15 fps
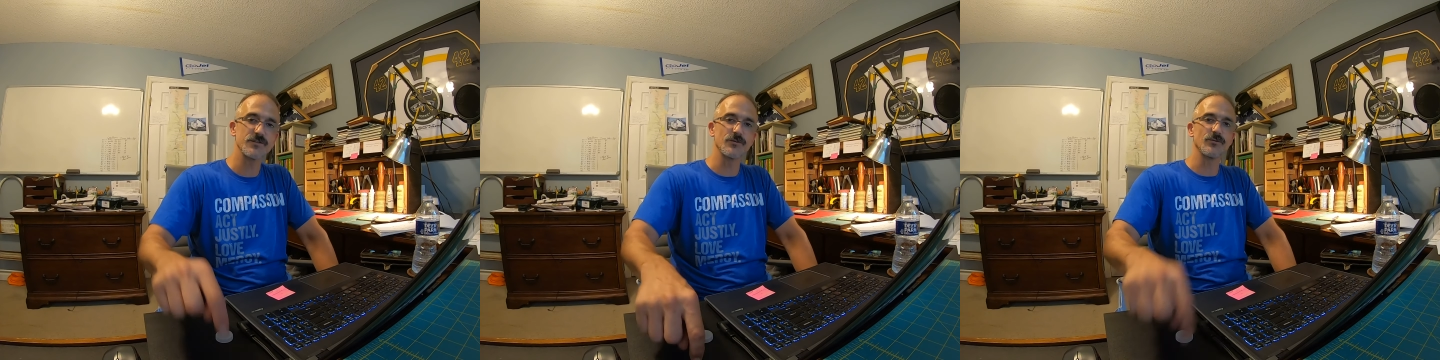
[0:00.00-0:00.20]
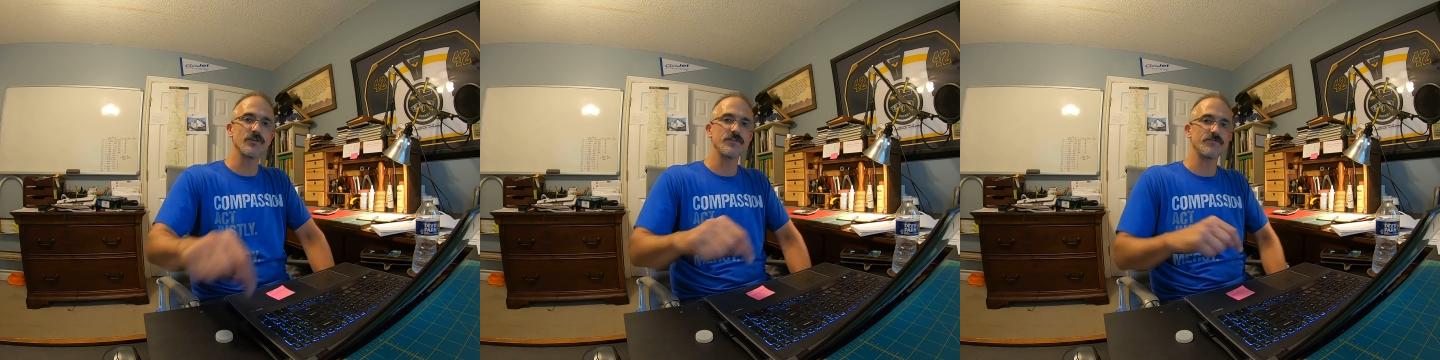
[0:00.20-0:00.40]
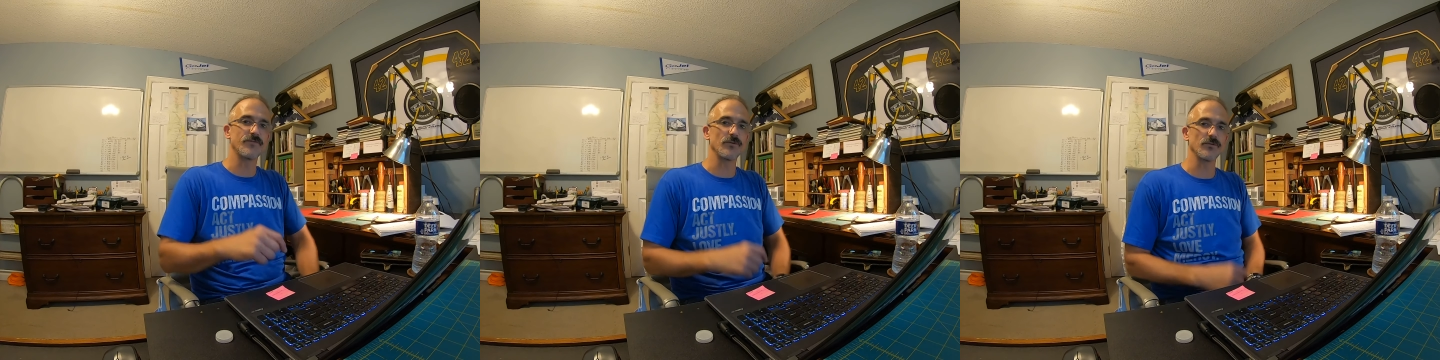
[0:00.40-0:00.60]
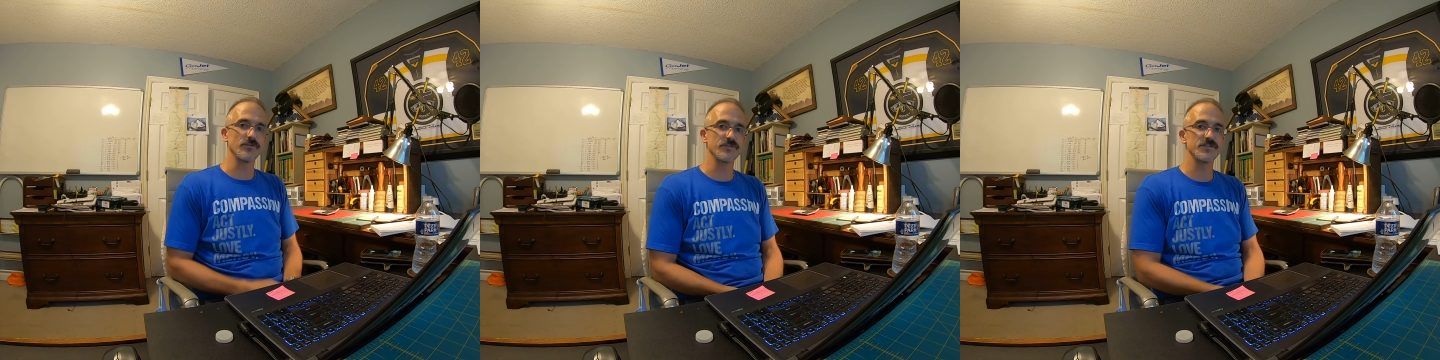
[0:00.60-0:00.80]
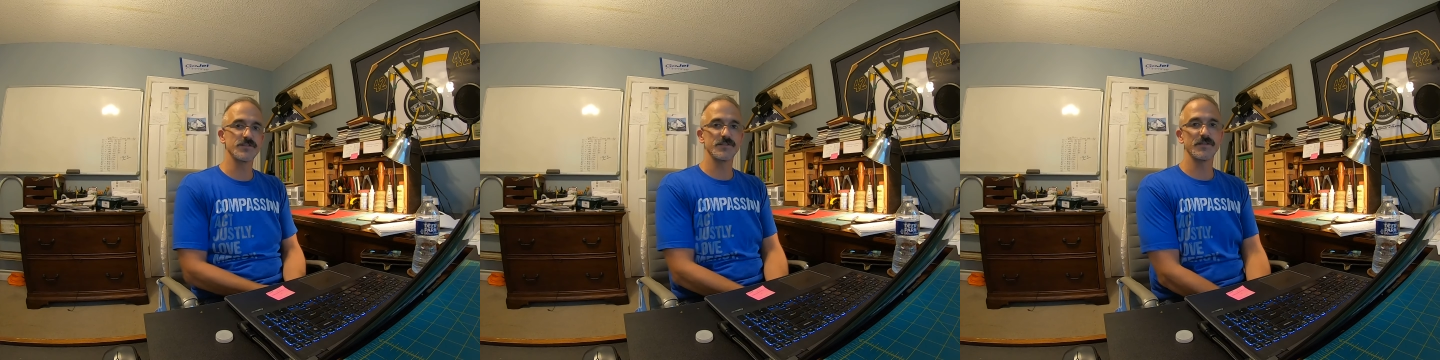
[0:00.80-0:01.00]

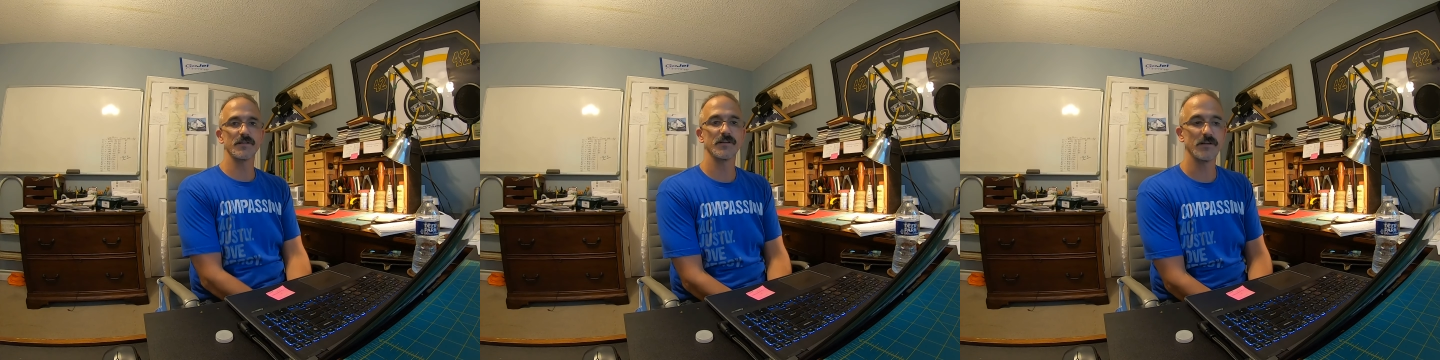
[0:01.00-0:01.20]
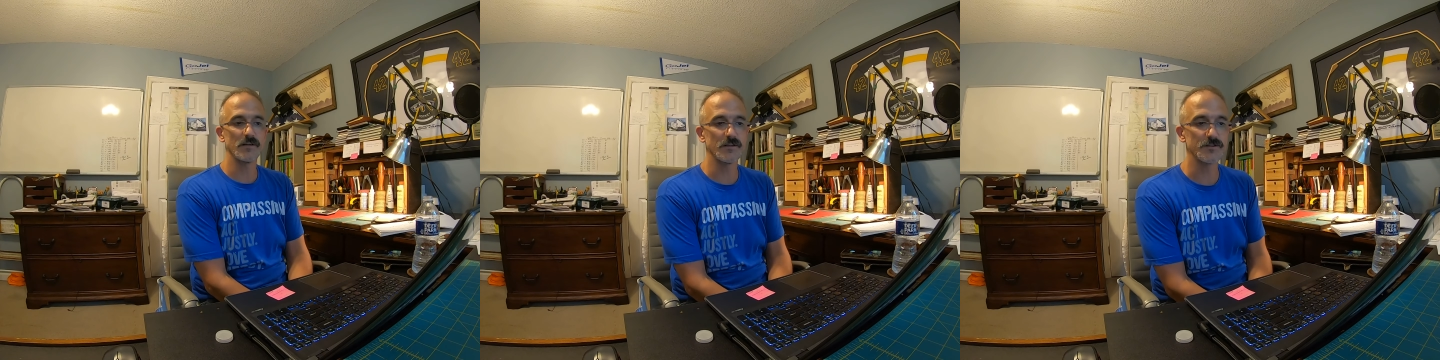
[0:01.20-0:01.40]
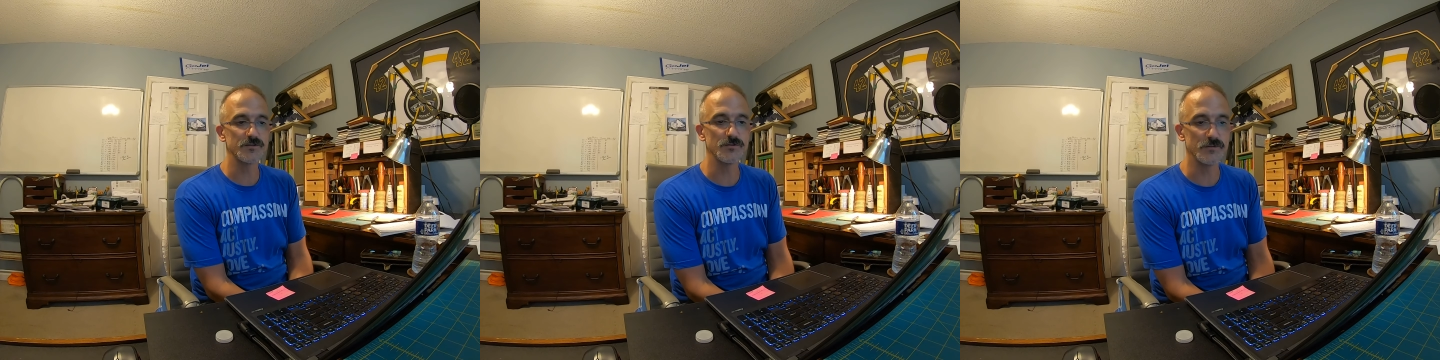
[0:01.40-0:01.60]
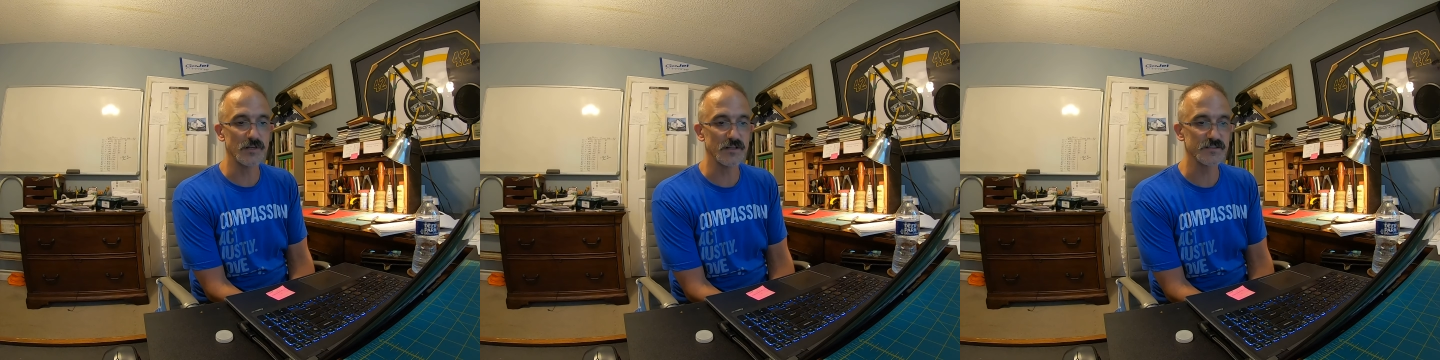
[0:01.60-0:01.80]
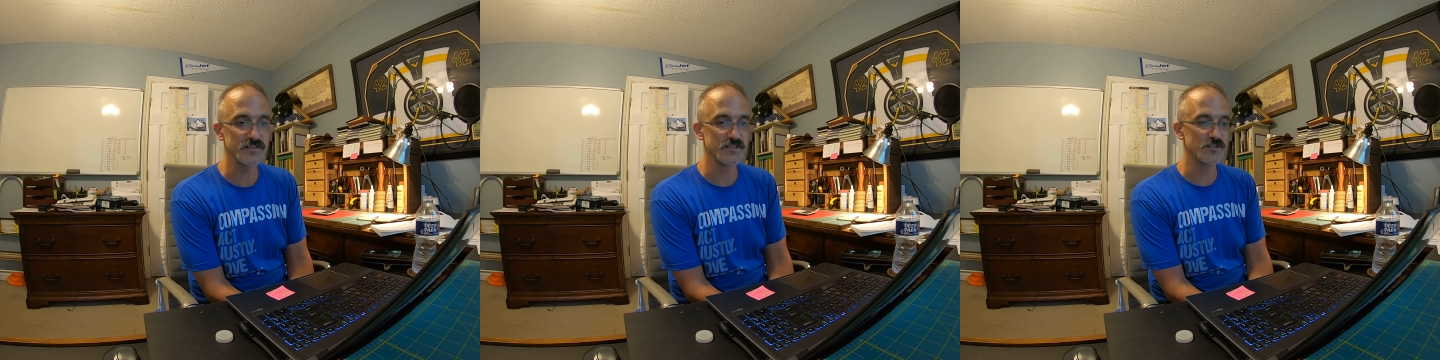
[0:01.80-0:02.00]
31st,
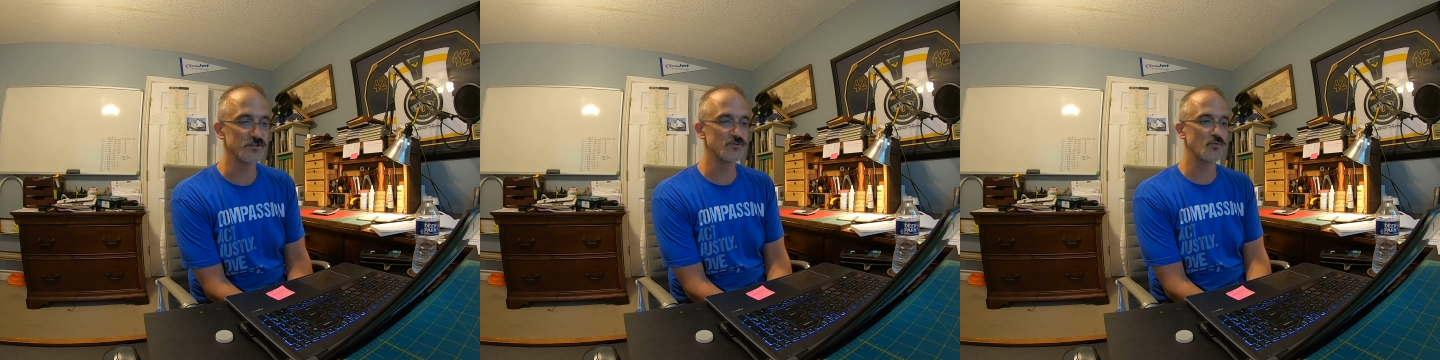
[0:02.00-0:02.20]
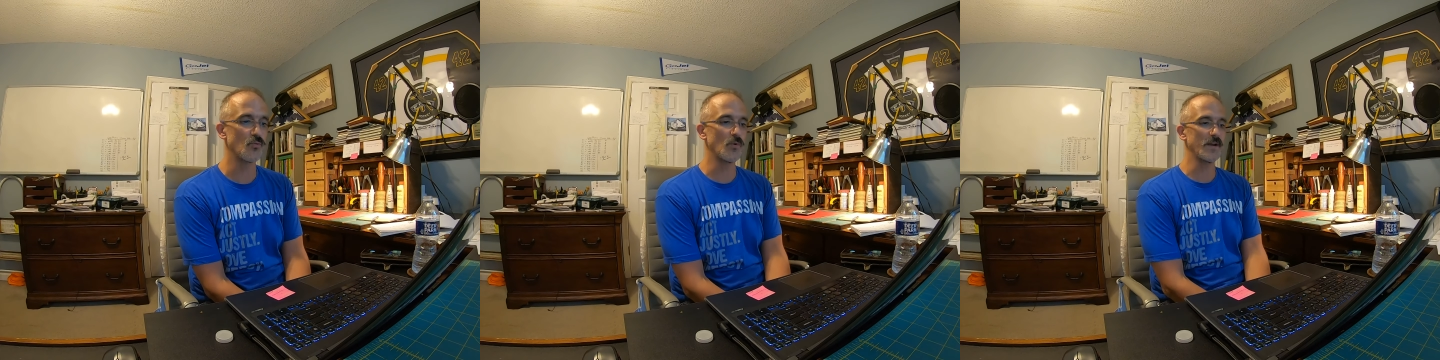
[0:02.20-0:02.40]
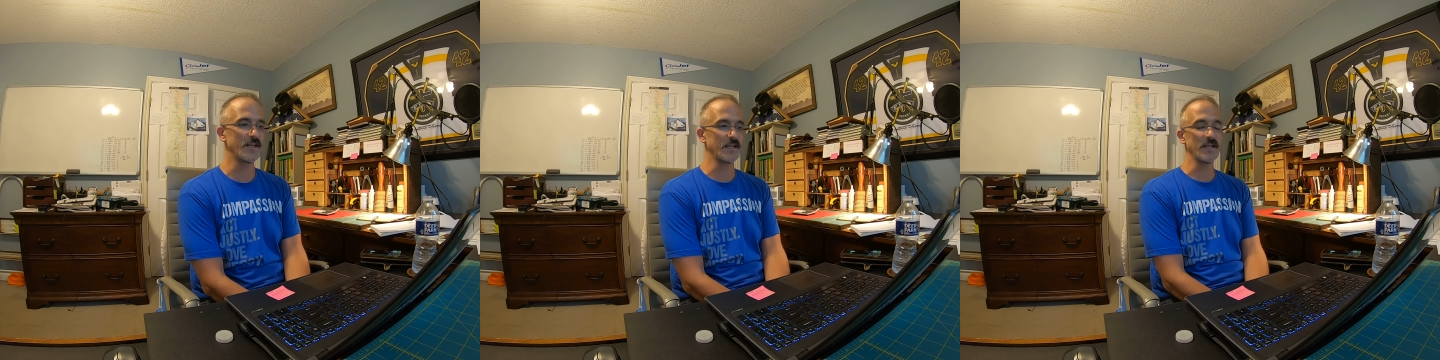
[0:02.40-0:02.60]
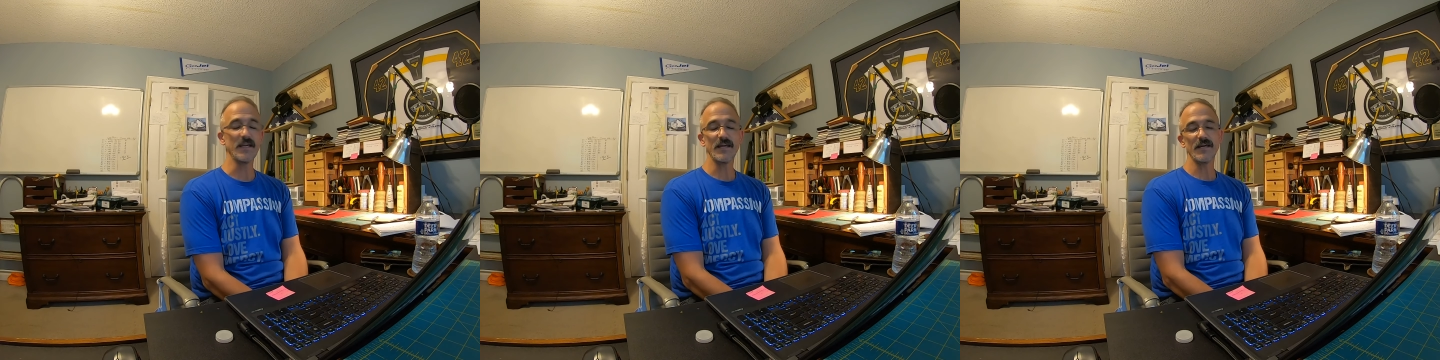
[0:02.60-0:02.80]
2020.